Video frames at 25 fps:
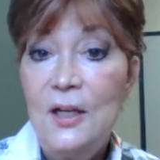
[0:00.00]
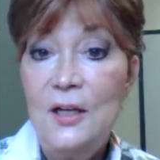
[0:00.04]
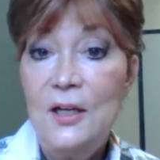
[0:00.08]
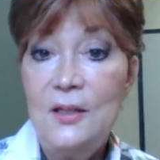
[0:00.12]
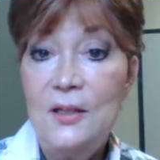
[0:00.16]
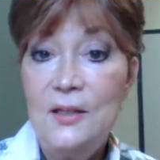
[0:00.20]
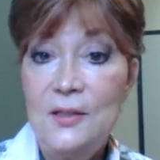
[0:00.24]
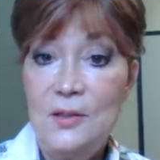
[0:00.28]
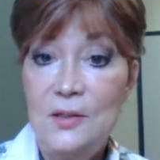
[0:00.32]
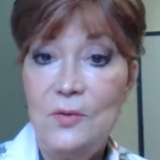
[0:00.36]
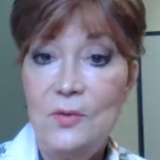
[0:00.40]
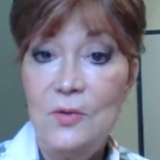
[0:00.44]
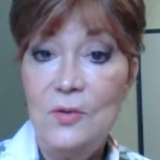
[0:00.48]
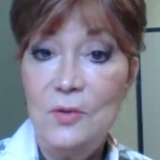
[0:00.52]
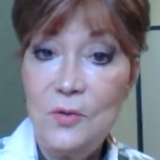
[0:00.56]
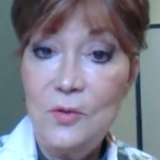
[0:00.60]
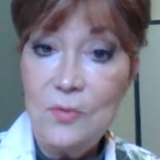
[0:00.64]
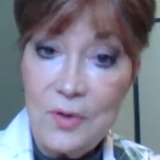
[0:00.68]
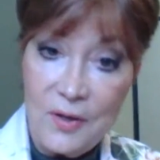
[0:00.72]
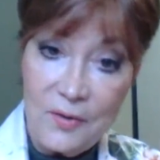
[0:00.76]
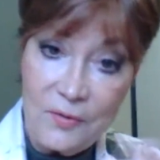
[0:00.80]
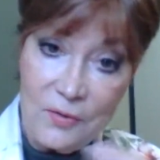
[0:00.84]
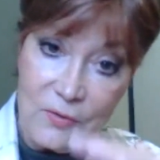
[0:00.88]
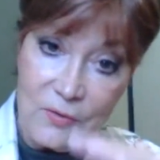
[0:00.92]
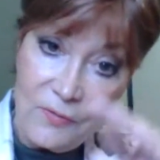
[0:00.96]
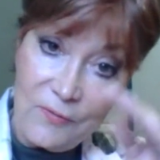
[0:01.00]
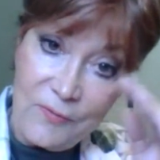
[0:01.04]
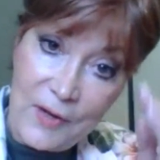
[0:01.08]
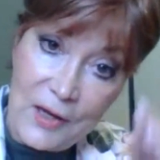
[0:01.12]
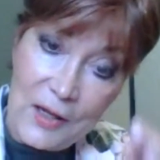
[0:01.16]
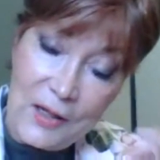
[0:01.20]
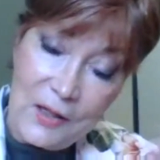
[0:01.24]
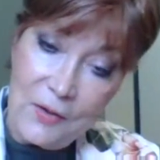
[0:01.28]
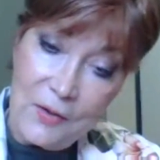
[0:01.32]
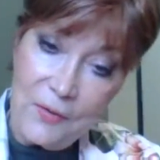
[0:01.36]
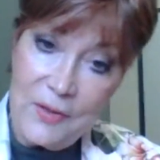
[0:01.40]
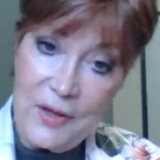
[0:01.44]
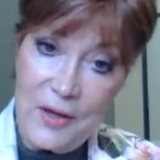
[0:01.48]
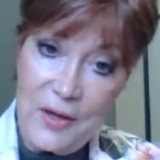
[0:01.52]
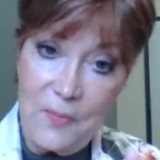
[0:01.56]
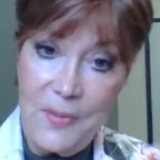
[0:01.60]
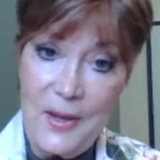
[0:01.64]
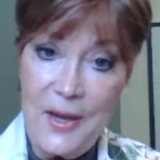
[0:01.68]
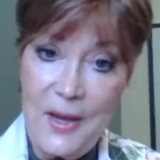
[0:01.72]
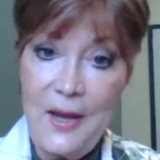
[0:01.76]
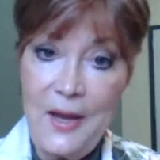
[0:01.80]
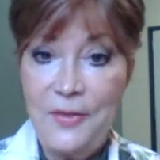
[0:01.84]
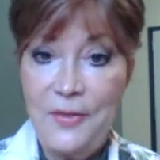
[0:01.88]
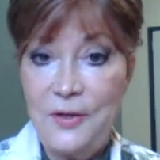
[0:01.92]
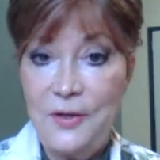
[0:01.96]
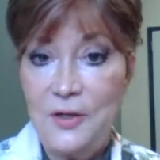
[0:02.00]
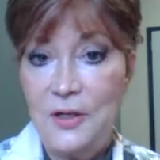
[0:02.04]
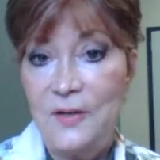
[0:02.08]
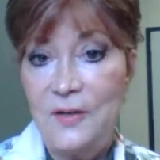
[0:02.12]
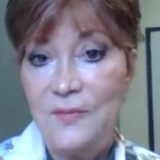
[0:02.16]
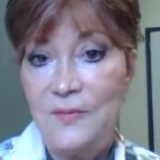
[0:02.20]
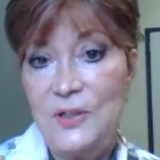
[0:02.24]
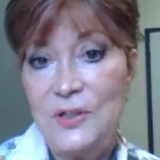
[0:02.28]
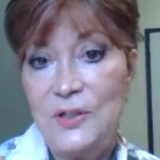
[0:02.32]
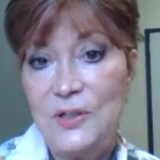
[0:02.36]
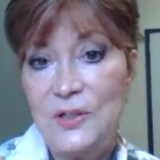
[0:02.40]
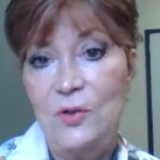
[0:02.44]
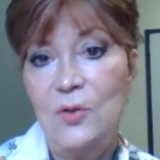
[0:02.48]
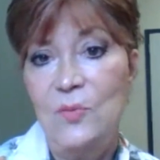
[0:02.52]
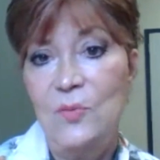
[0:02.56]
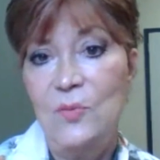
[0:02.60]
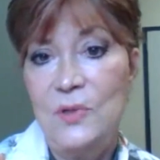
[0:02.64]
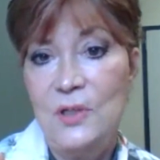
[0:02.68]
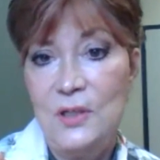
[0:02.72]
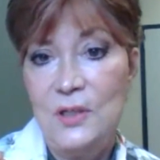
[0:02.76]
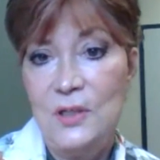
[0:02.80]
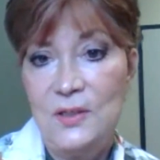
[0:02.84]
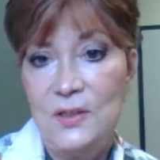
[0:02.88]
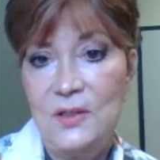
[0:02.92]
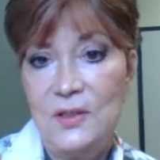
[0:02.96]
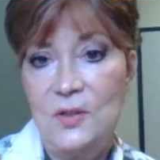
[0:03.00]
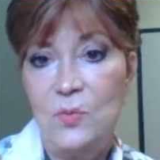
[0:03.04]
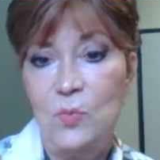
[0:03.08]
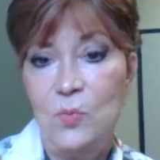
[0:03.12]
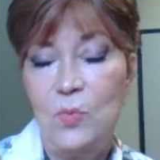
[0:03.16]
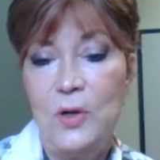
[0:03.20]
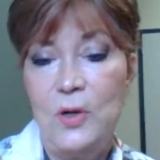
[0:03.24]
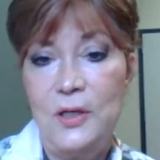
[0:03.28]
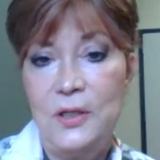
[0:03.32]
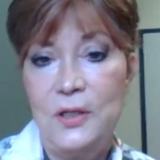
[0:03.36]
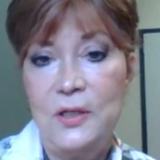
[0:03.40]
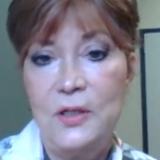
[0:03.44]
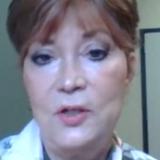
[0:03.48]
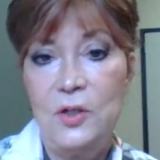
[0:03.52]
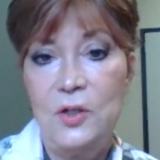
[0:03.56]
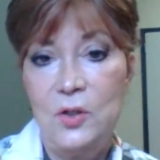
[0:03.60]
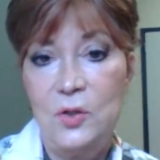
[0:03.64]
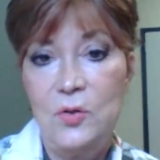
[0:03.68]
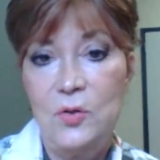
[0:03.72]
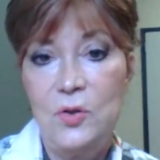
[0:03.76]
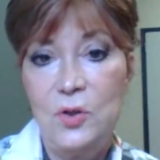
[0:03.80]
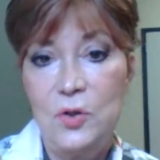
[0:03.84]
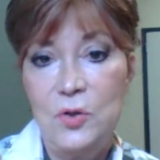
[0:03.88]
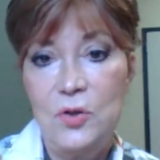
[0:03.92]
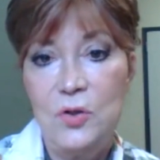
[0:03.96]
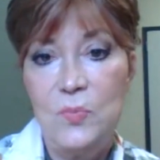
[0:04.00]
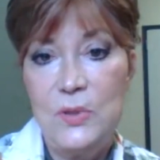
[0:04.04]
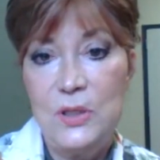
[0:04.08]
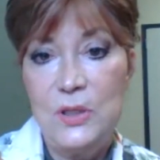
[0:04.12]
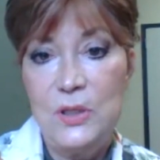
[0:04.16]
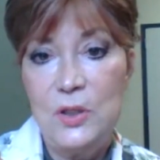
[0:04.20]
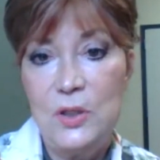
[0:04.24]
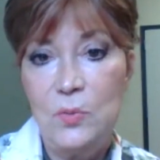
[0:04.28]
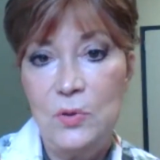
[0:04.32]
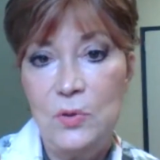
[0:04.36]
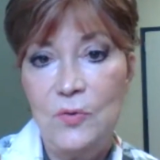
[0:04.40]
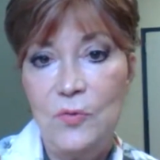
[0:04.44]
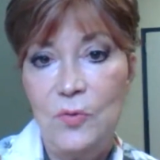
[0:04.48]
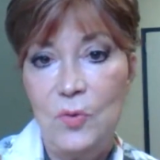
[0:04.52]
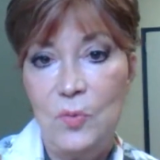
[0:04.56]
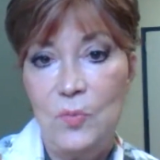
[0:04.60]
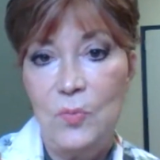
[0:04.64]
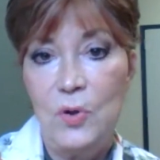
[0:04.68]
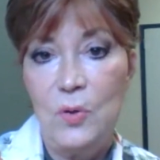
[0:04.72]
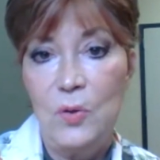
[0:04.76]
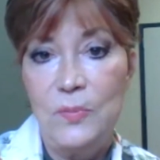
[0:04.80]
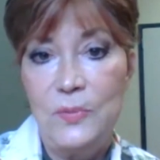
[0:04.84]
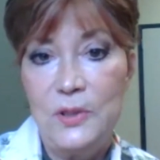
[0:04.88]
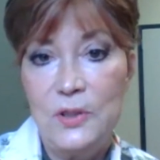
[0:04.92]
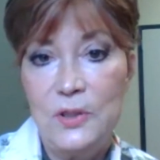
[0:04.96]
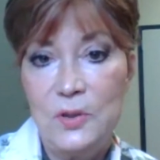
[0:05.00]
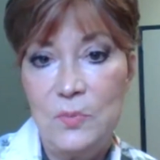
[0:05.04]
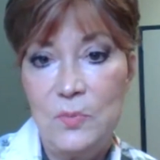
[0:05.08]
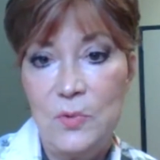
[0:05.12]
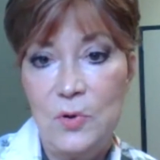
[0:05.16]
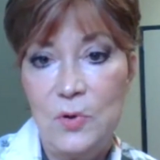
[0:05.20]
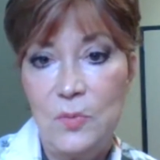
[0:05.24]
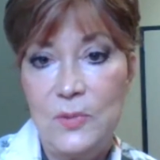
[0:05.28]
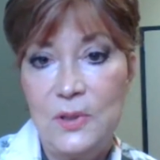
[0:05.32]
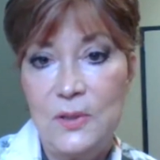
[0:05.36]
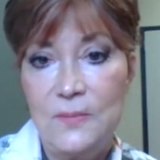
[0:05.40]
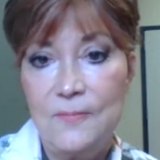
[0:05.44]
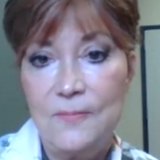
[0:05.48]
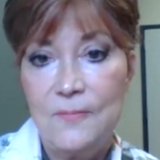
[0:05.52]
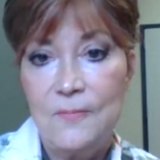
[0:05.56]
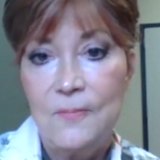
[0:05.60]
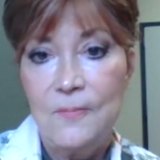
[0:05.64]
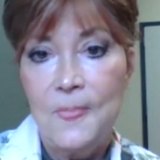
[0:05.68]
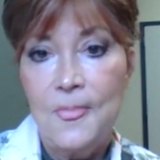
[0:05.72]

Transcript: And so you have to follow that path and have discernment as to what it is you should be doing from moment to moment.